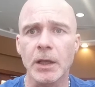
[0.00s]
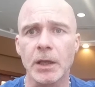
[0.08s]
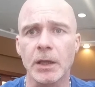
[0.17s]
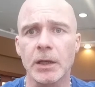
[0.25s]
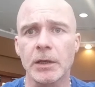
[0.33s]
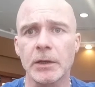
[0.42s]

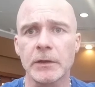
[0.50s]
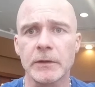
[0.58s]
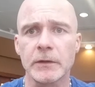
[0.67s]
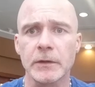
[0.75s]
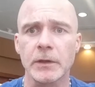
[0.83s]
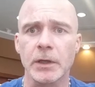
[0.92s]
and
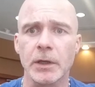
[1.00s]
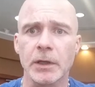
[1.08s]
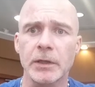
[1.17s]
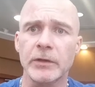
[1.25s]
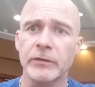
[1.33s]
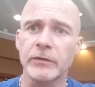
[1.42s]

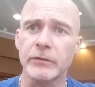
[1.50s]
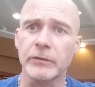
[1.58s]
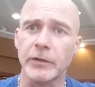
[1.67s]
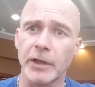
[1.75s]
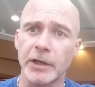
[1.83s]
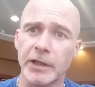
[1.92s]
he
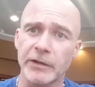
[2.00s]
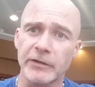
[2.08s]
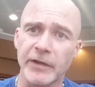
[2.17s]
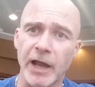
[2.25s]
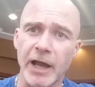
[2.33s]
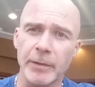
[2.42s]
said at the
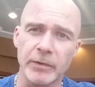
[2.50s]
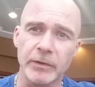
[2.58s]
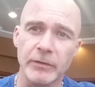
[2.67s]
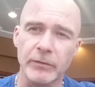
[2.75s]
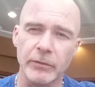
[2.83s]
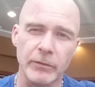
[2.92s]
time,
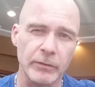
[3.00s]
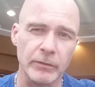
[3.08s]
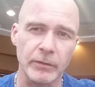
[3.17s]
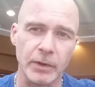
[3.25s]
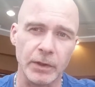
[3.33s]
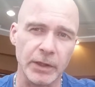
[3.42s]
this
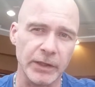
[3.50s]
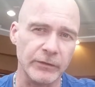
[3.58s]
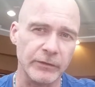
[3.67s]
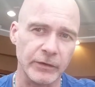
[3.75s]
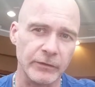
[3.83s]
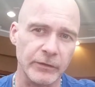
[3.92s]
is late
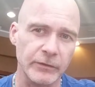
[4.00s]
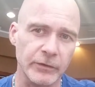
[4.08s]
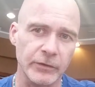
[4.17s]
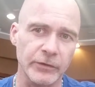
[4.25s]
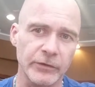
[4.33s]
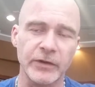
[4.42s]
60s,
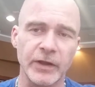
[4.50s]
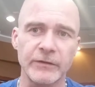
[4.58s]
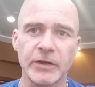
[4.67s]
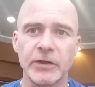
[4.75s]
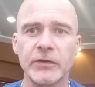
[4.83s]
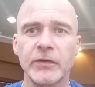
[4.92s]
early
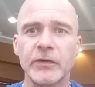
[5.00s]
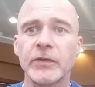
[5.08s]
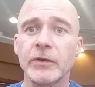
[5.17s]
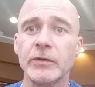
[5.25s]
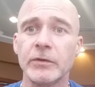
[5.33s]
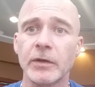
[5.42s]
70s, he
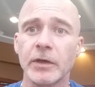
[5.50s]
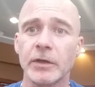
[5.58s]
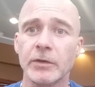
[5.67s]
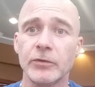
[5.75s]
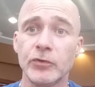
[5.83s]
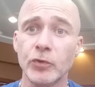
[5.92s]
said
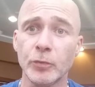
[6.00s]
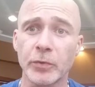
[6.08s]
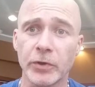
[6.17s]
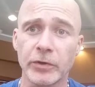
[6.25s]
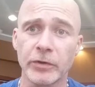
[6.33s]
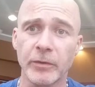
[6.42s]

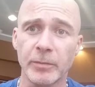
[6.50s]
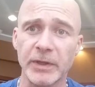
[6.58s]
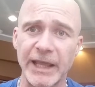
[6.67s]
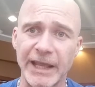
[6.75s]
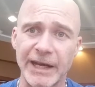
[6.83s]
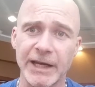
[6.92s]
Jupiter, the
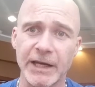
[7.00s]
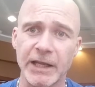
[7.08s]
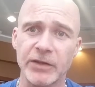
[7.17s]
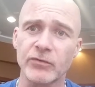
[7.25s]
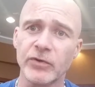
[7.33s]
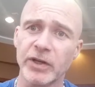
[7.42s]
planet,
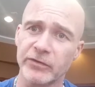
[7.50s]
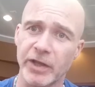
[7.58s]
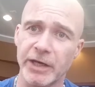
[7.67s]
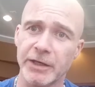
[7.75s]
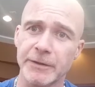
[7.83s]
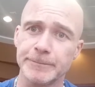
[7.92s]
has rings
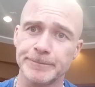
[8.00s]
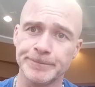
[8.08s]
on it.